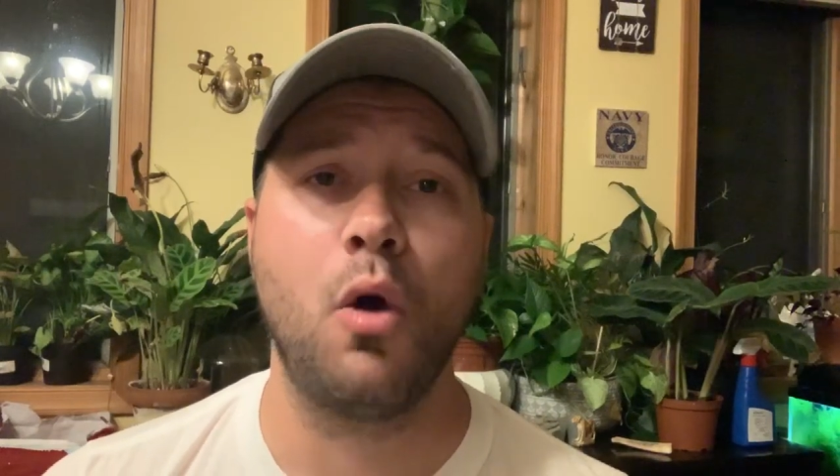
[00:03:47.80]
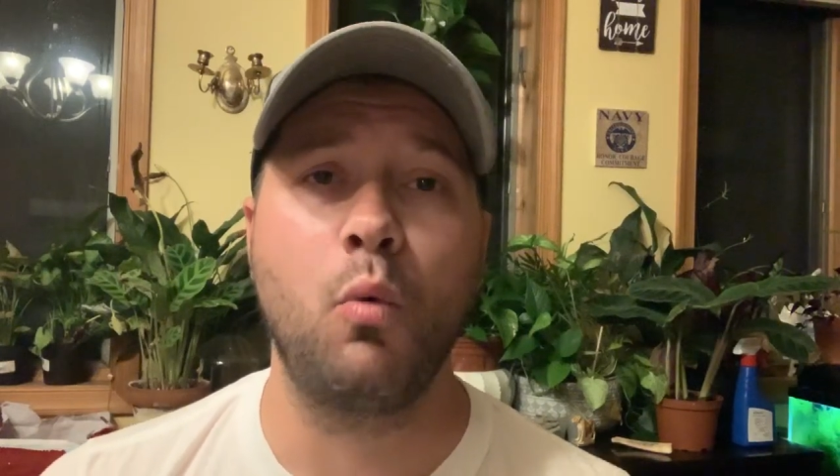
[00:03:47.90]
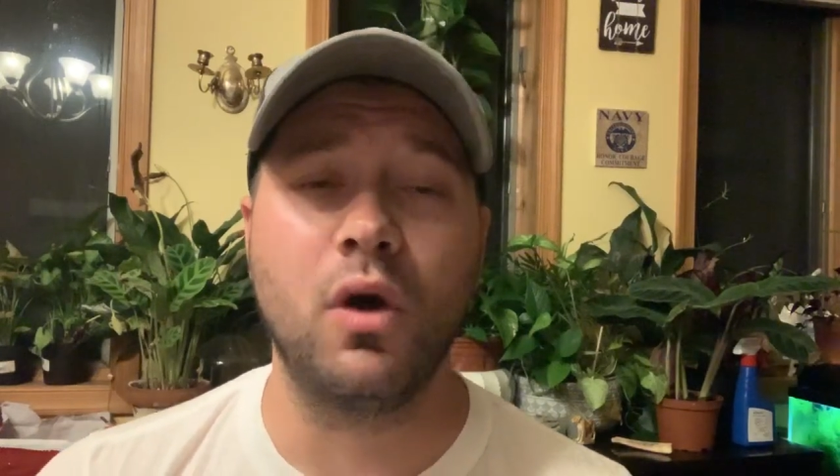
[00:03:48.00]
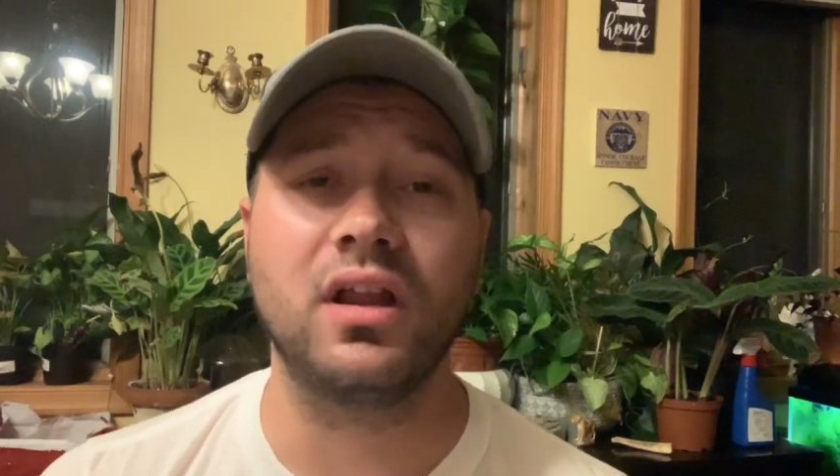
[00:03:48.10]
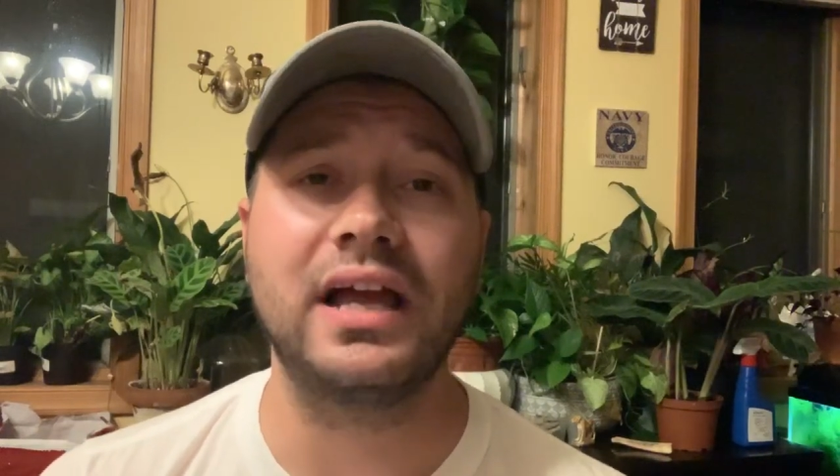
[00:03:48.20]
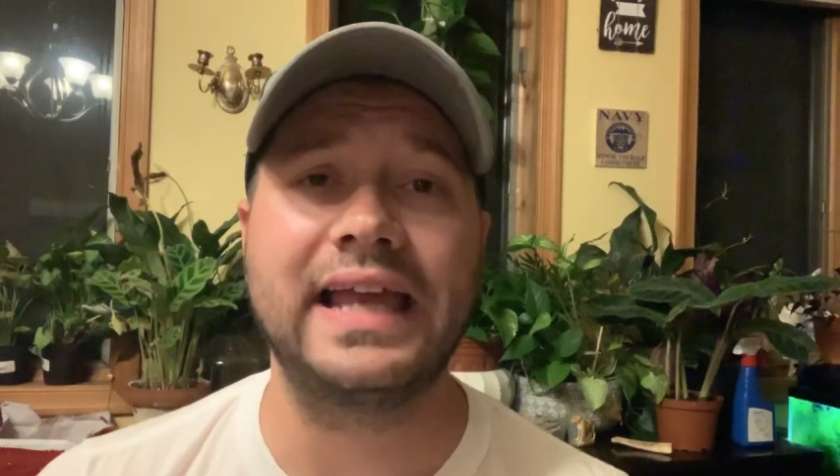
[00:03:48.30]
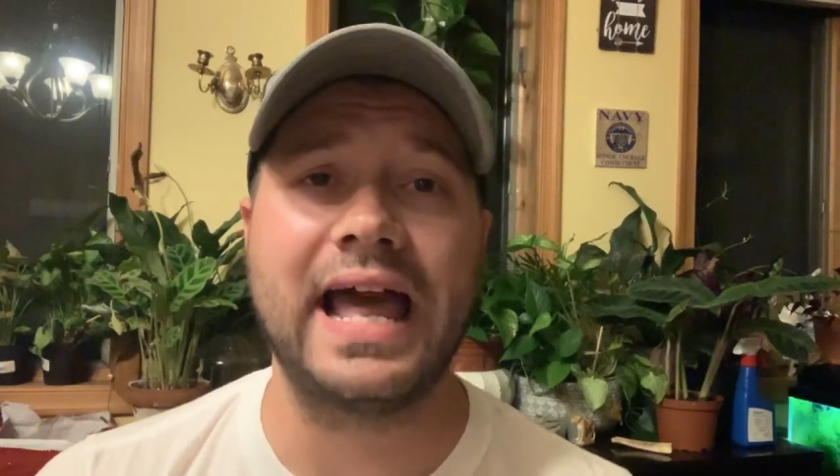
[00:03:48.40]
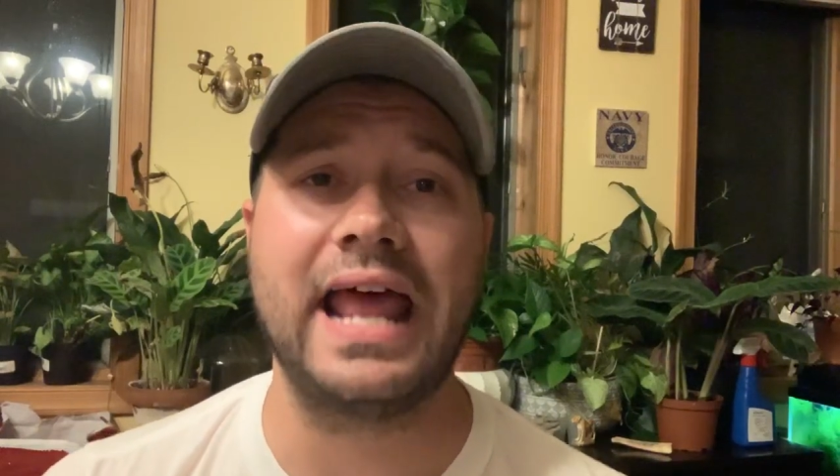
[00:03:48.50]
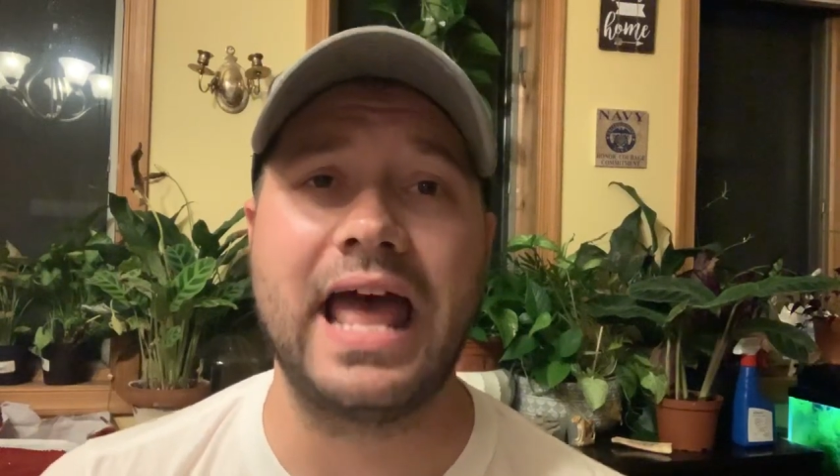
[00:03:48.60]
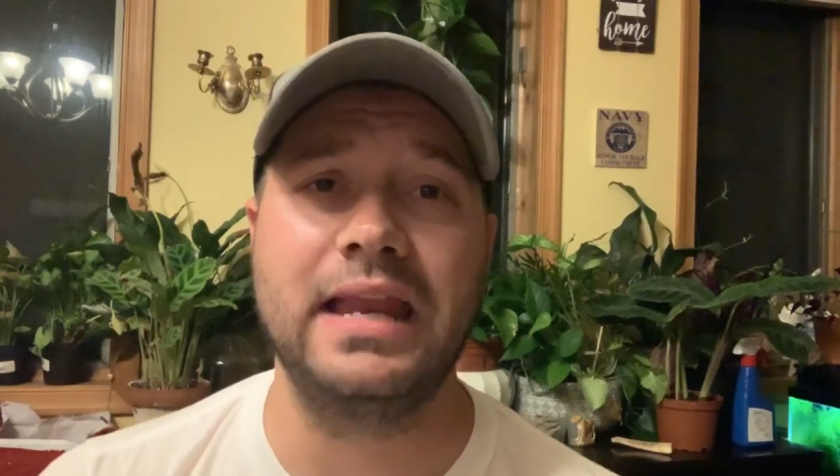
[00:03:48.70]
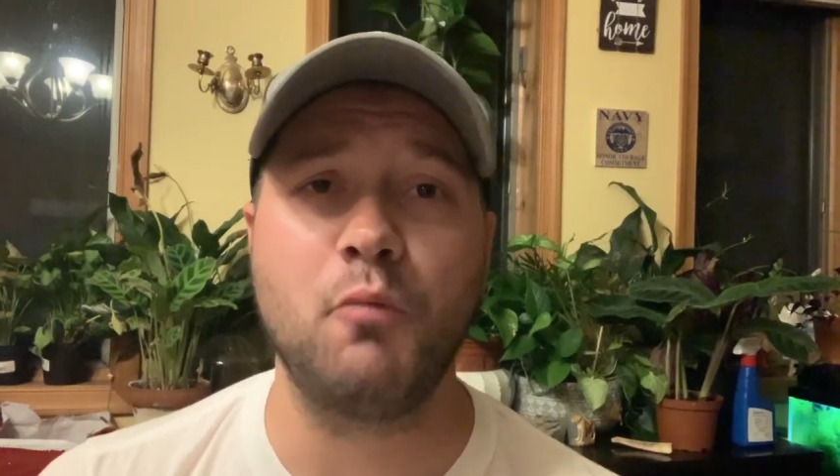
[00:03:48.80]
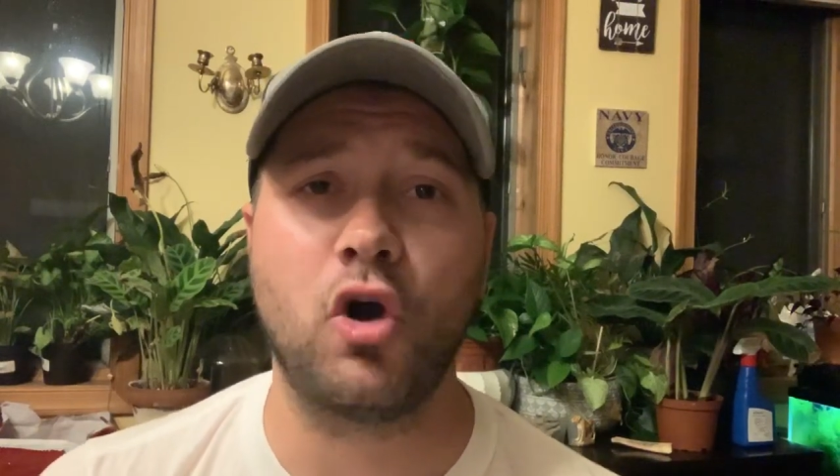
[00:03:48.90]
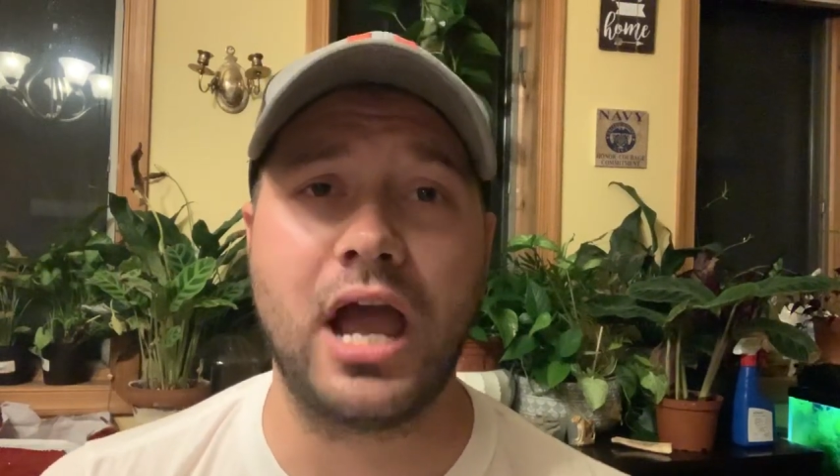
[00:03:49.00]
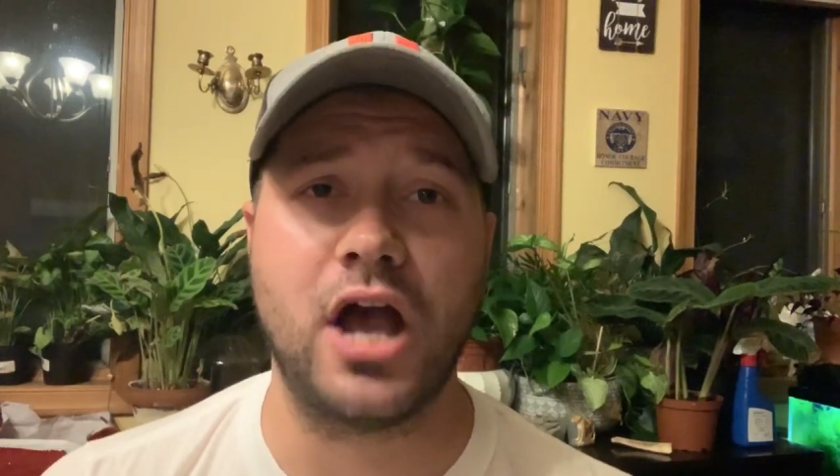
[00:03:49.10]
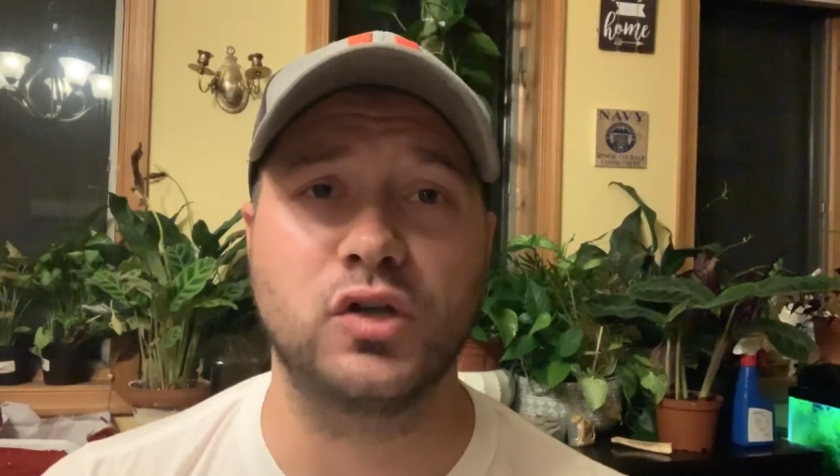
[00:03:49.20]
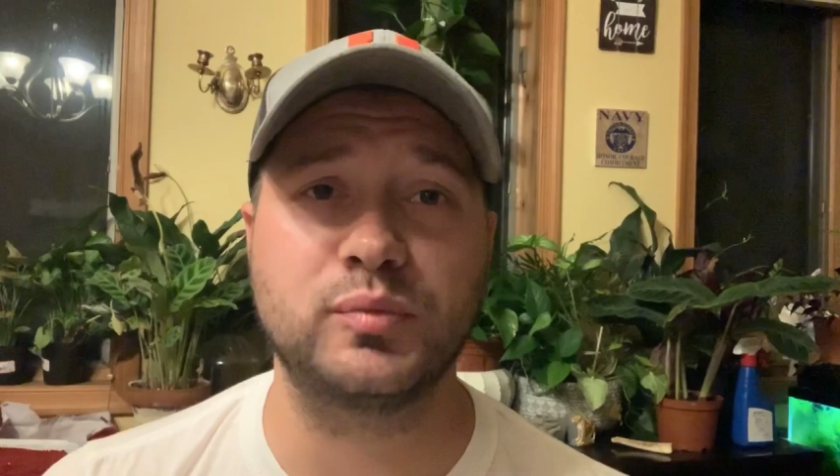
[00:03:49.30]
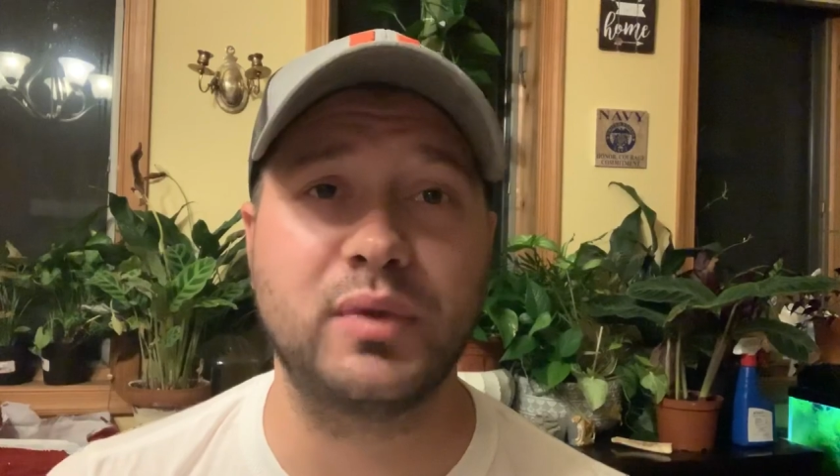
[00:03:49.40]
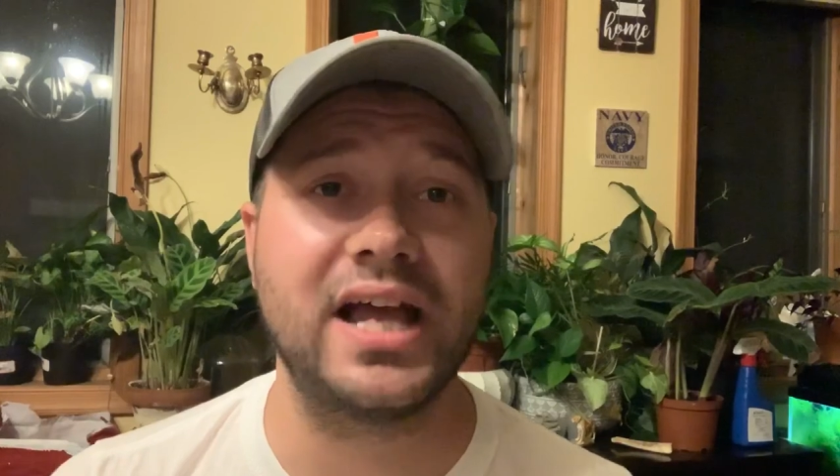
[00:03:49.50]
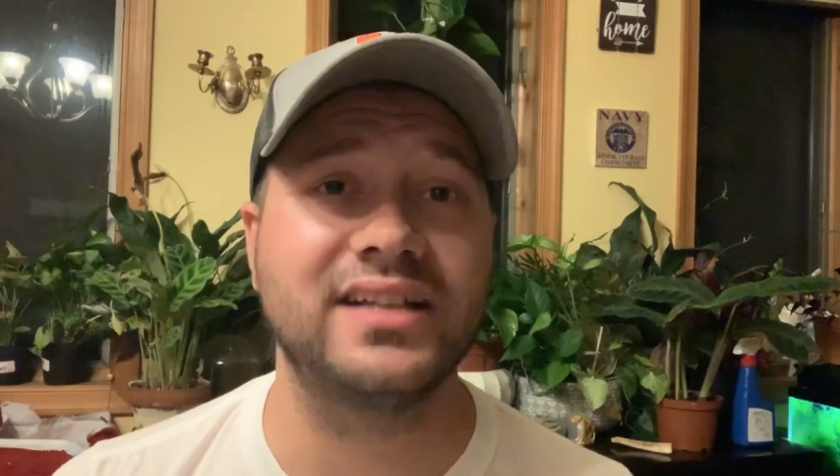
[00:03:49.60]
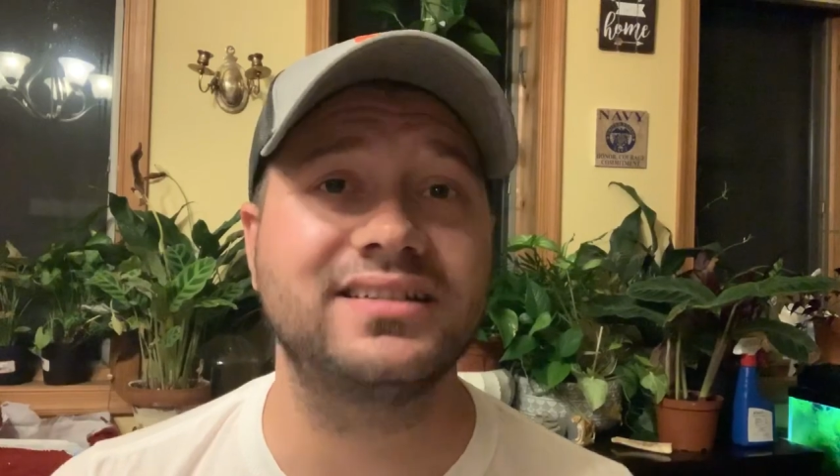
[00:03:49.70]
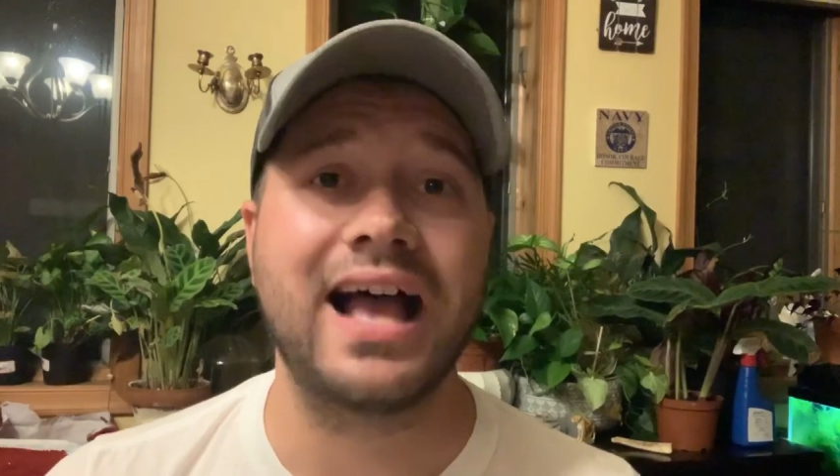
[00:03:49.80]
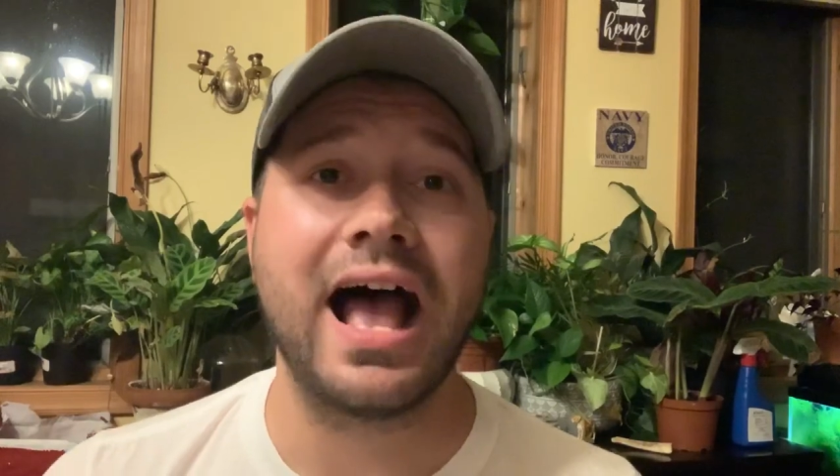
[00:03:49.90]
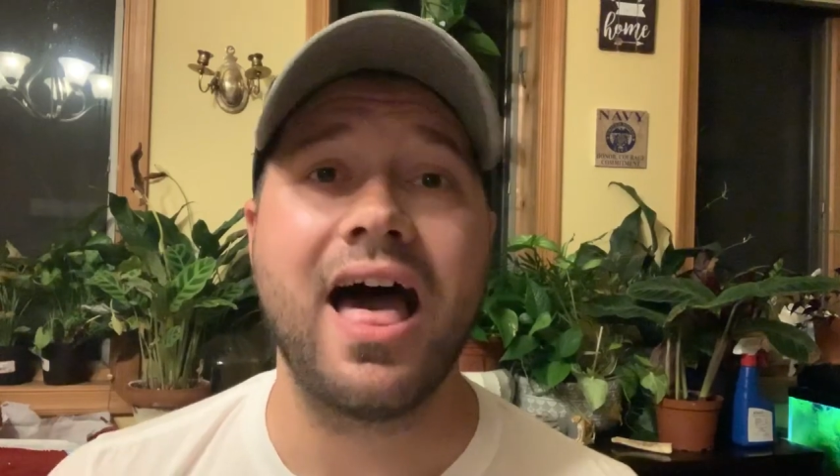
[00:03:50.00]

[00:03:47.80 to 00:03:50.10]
Will I get any more houseplants?